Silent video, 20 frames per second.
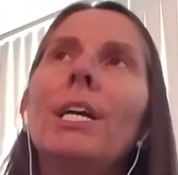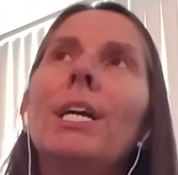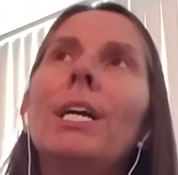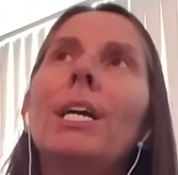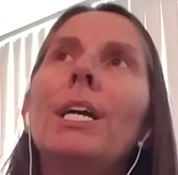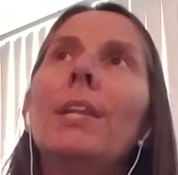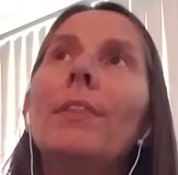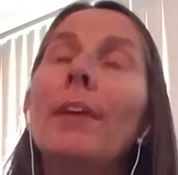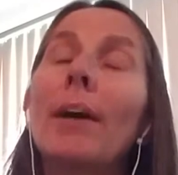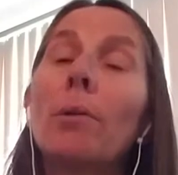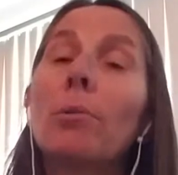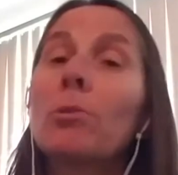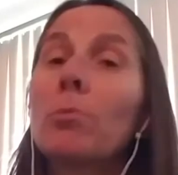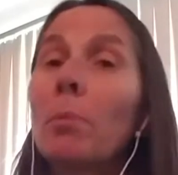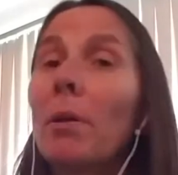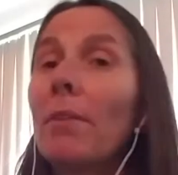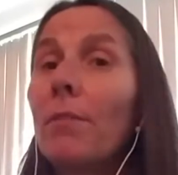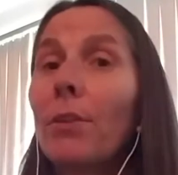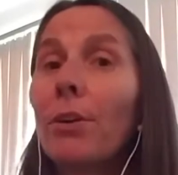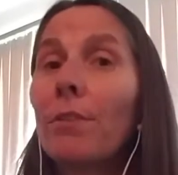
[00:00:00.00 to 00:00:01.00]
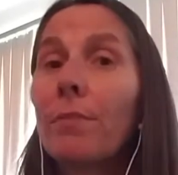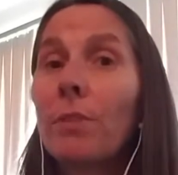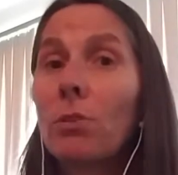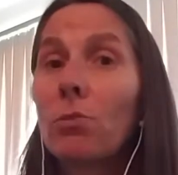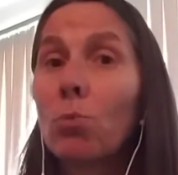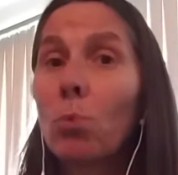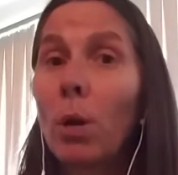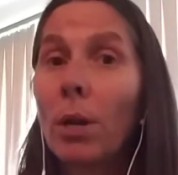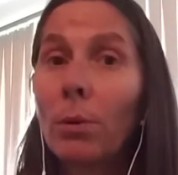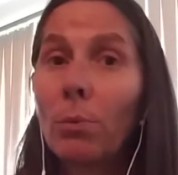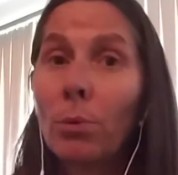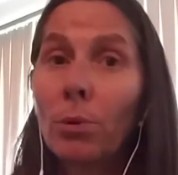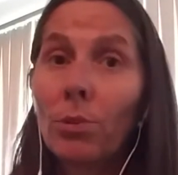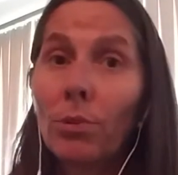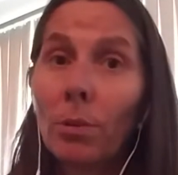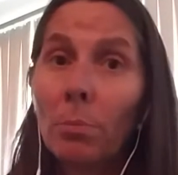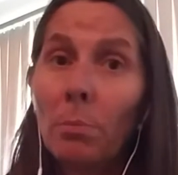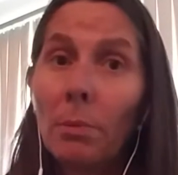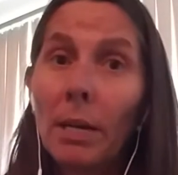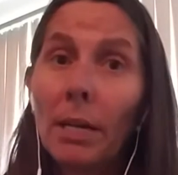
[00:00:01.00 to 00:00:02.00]
That was my very first one. It was
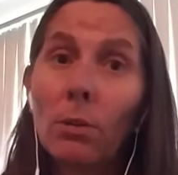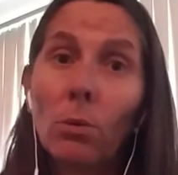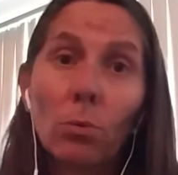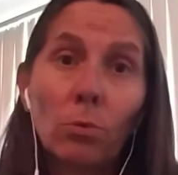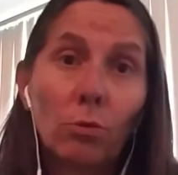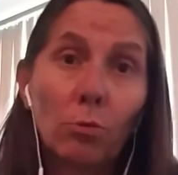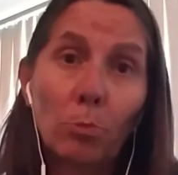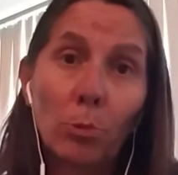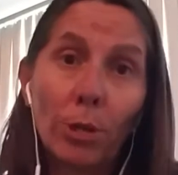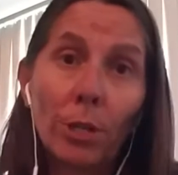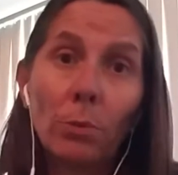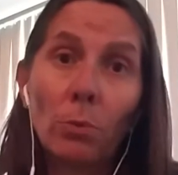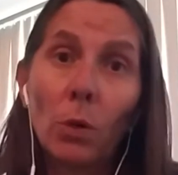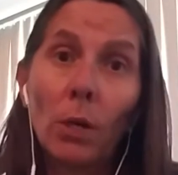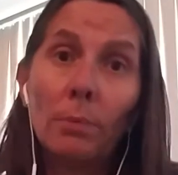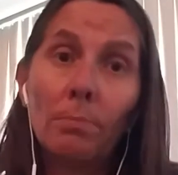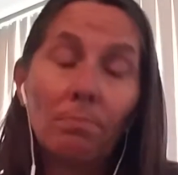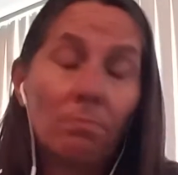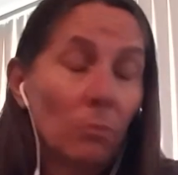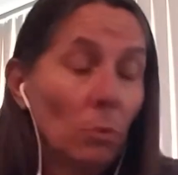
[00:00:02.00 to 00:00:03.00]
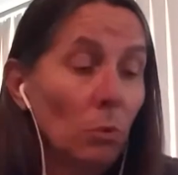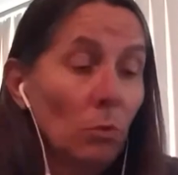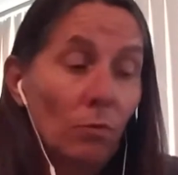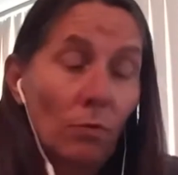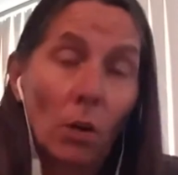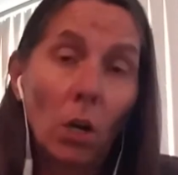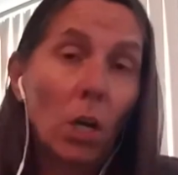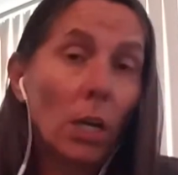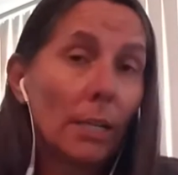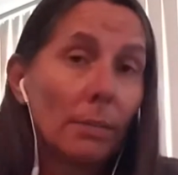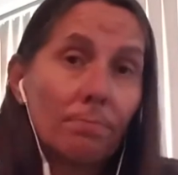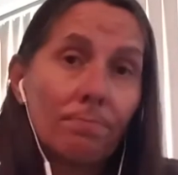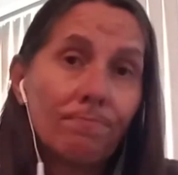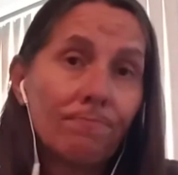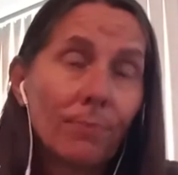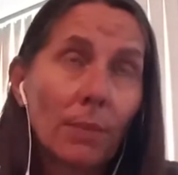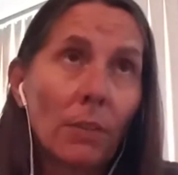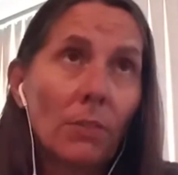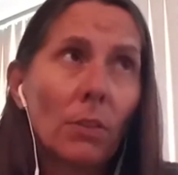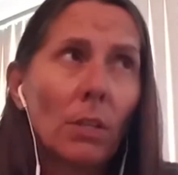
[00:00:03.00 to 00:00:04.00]
a metal spring one. It was fine.
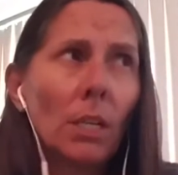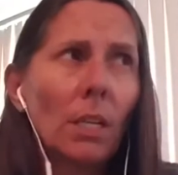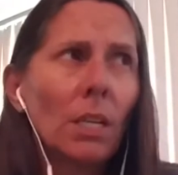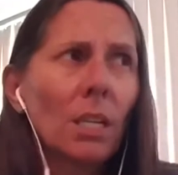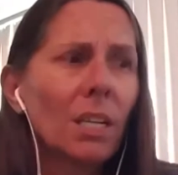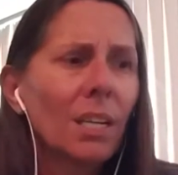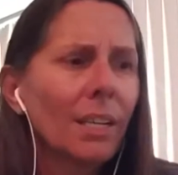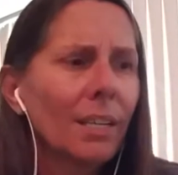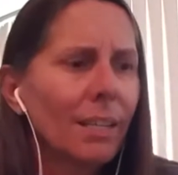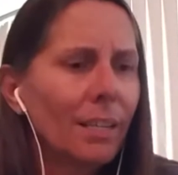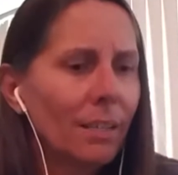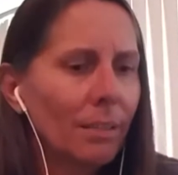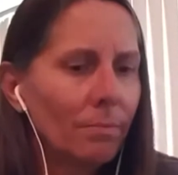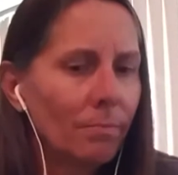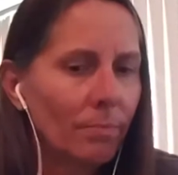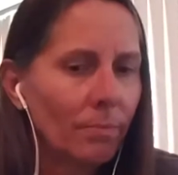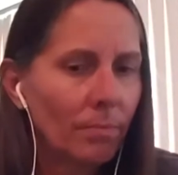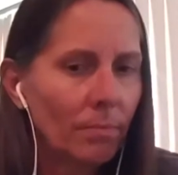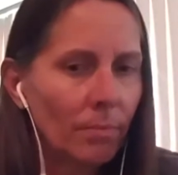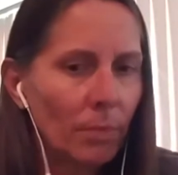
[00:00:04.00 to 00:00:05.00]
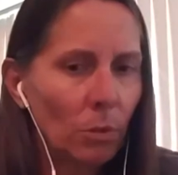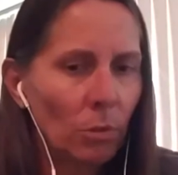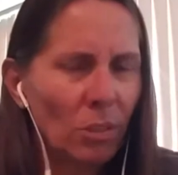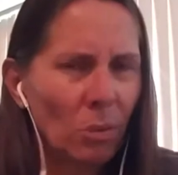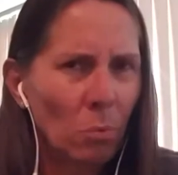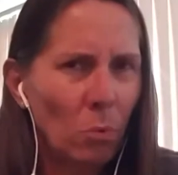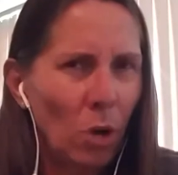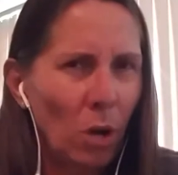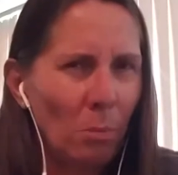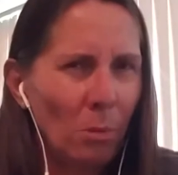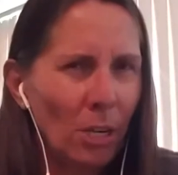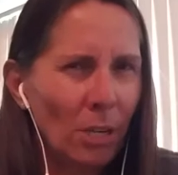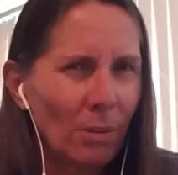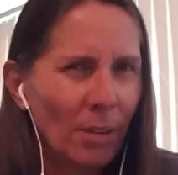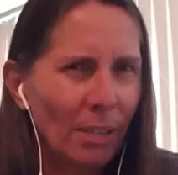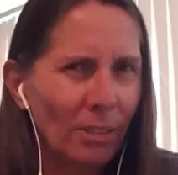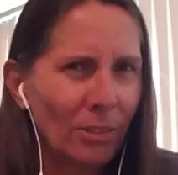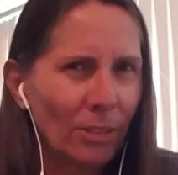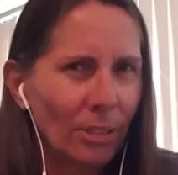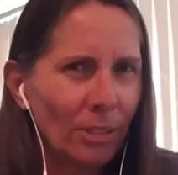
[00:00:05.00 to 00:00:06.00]
I think it was at Walmart
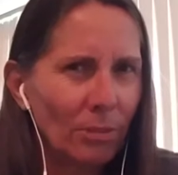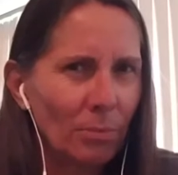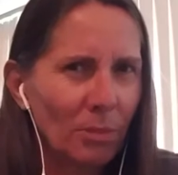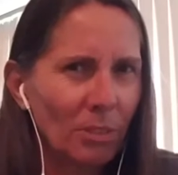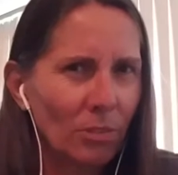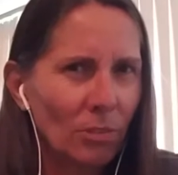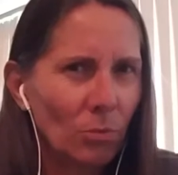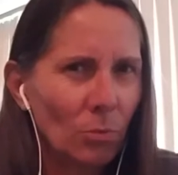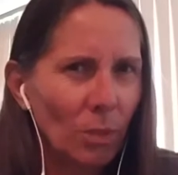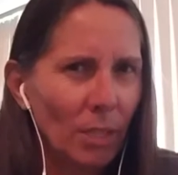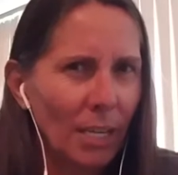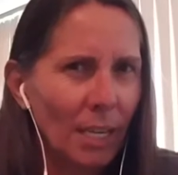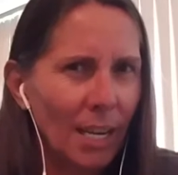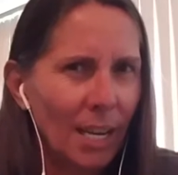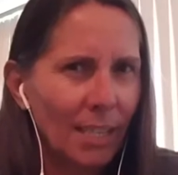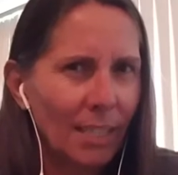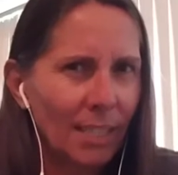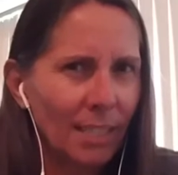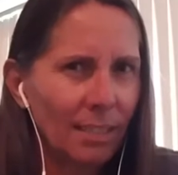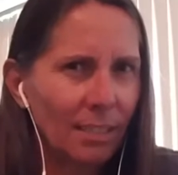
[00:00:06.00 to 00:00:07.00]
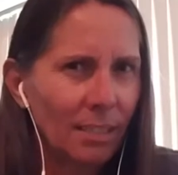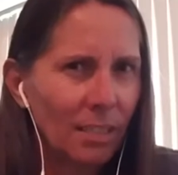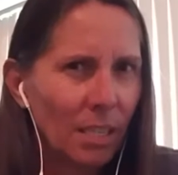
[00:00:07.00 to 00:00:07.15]
around Christmas is when I got it.